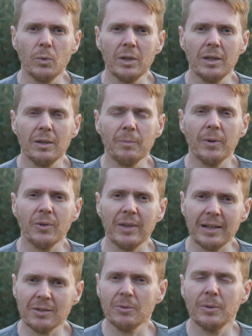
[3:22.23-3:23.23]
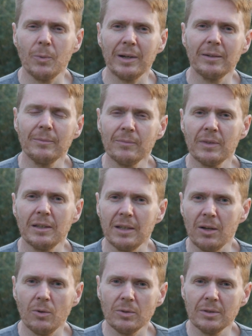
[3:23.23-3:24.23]
with both Ektar and one in
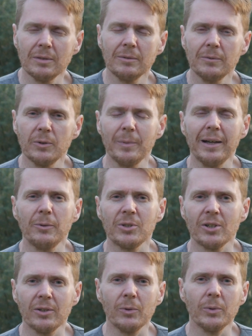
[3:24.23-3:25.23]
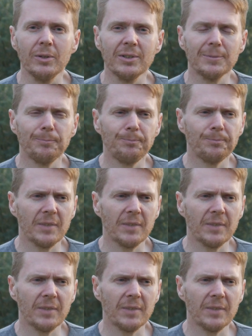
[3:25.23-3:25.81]
the old film back, which I know works.